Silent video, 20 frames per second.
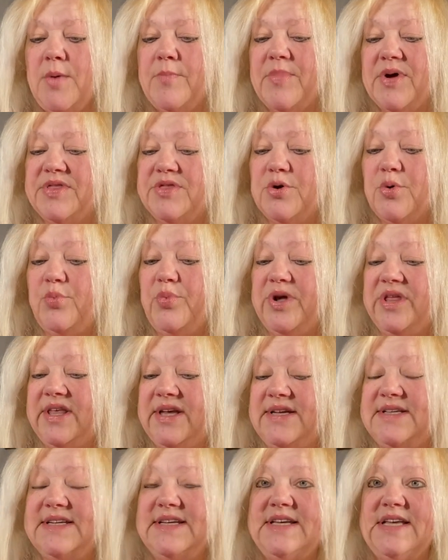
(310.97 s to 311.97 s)
But they're
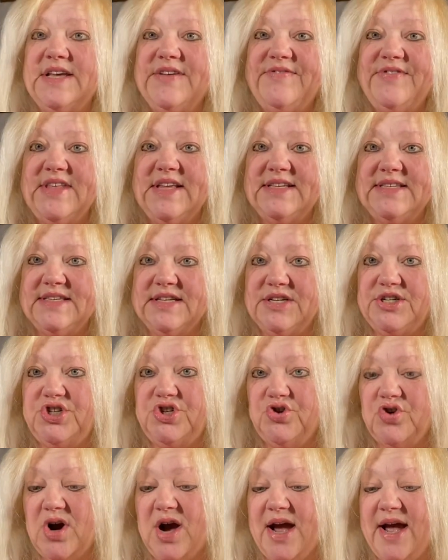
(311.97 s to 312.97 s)
willing to give this a
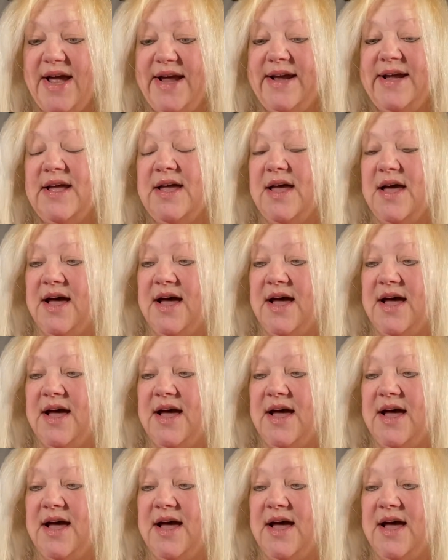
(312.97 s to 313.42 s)
try,